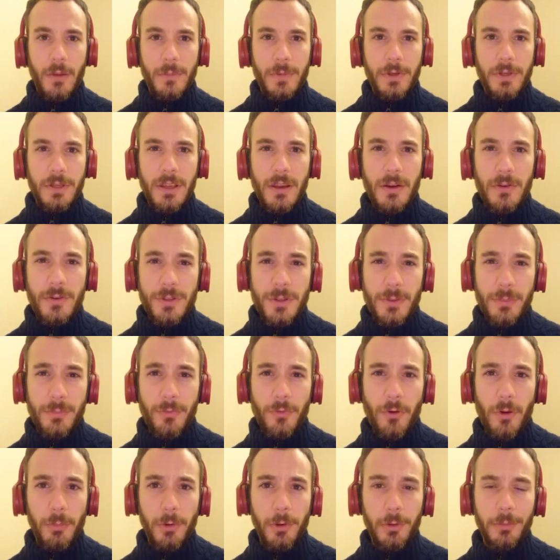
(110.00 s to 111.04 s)
But here's the
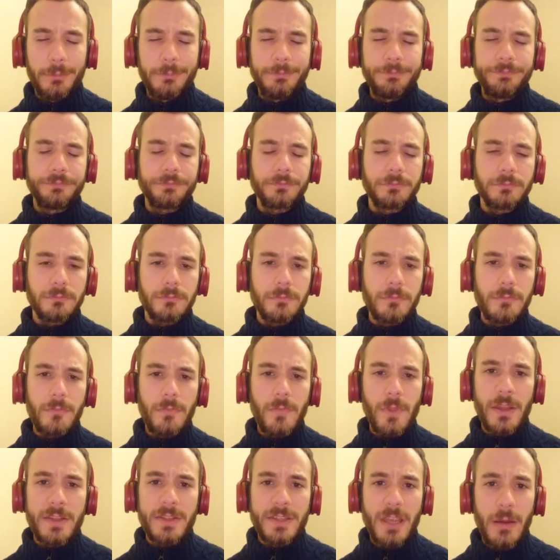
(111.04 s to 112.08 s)
problem.
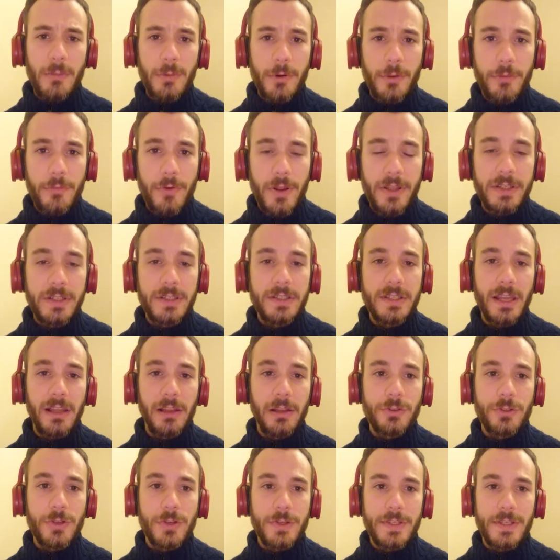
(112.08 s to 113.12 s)
Cyber threat
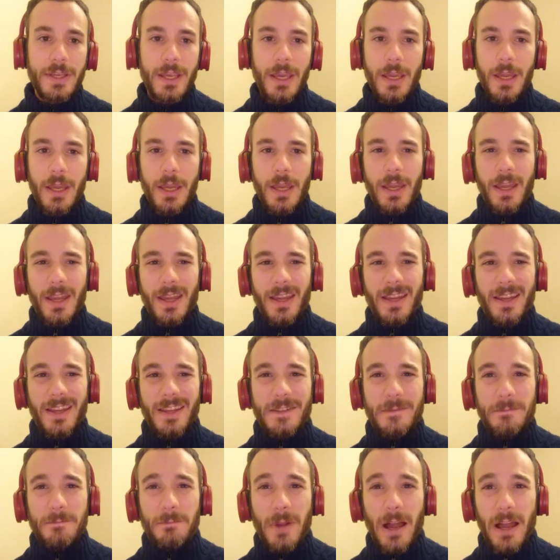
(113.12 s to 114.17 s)
intelligence
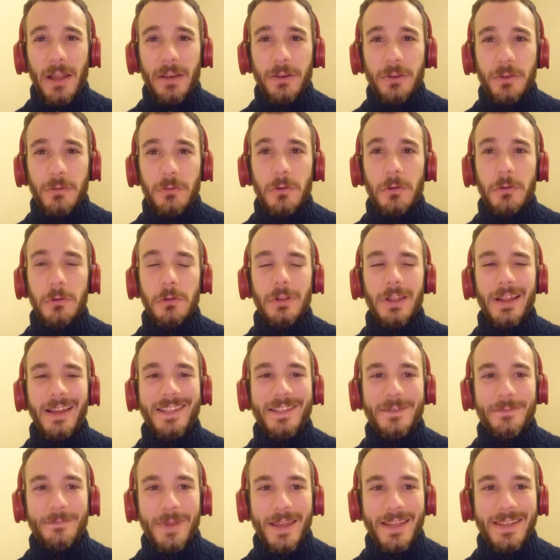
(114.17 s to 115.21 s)
is manual,
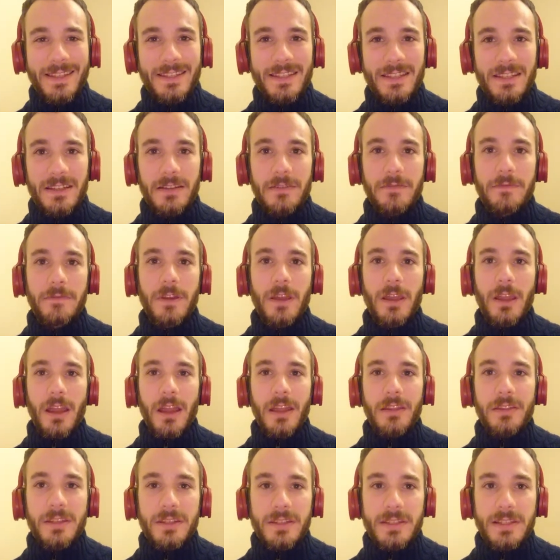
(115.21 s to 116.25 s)
expensive,
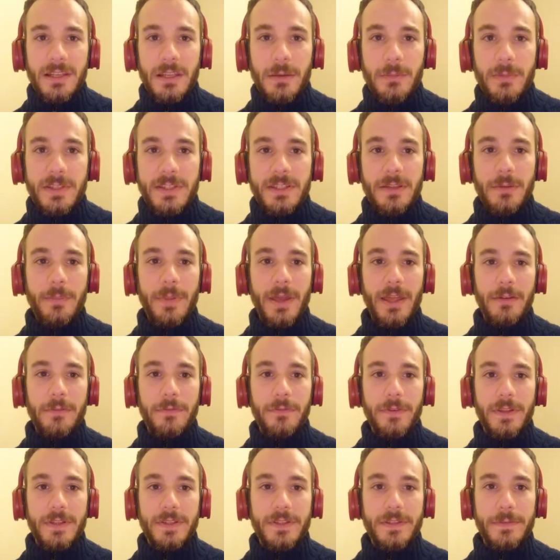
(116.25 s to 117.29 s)
and this limits the
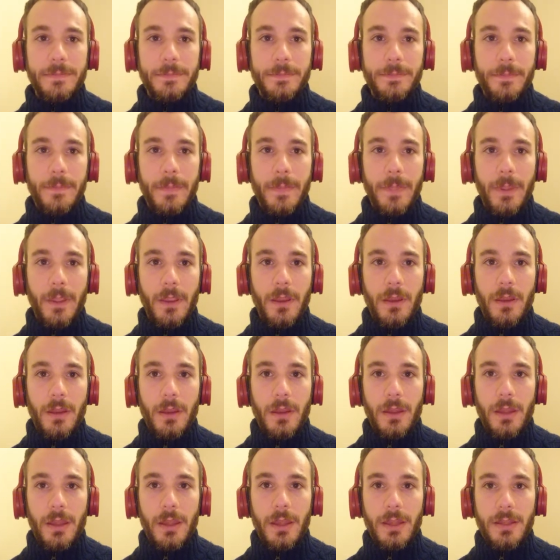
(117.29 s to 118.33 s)
benefits.
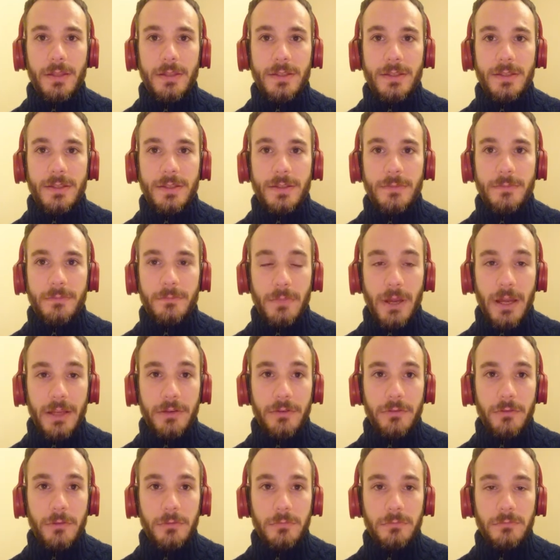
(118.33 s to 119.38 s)
It's
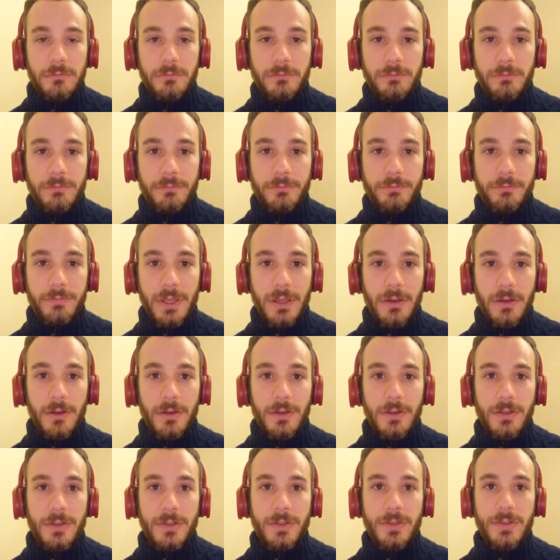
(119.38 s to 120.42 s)
manual
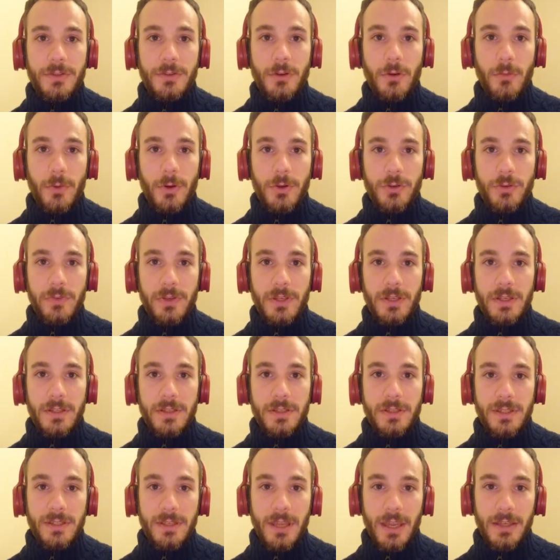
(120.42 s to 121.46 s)
because so much of it
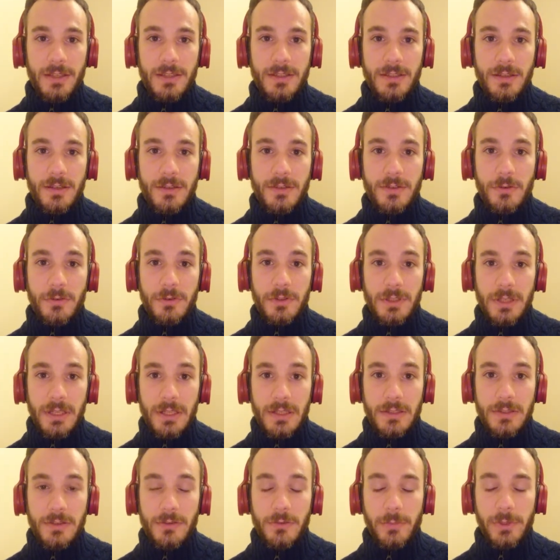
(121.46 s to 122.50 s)
is text and so it
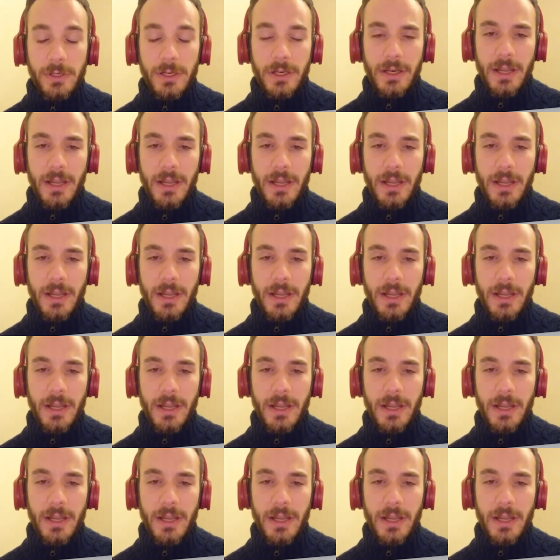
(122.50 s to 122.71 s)
needs human